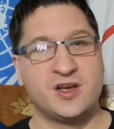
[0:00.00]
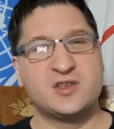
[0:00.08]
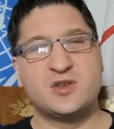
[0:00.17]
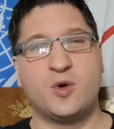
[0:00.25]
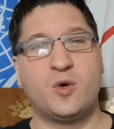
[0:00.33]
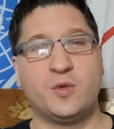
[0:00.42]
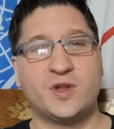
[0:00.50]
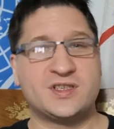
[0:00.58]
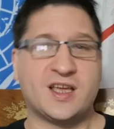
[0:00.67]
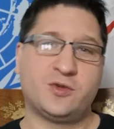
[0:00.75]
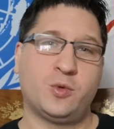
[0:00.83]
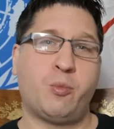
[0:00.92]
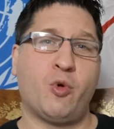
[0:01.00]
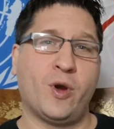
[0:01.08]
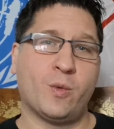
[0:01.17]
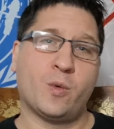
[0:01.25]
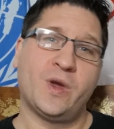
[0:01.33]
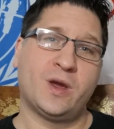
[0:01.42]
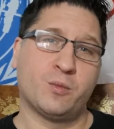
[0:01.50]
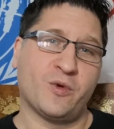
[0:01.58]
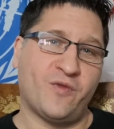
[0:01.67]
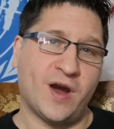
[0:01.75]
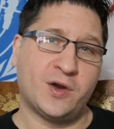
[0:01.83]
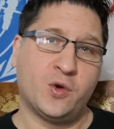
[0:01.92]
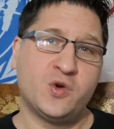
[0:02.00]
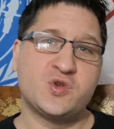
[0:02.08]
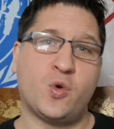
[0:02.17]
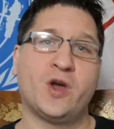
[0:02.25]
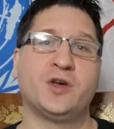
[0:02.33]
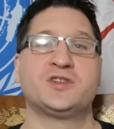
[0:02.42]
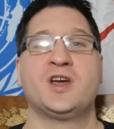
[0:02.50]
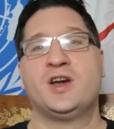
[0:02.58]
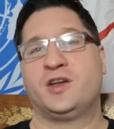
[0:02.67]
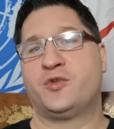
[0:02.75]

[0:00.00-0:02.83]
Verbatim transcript: So let's get to a point where we can refine those oils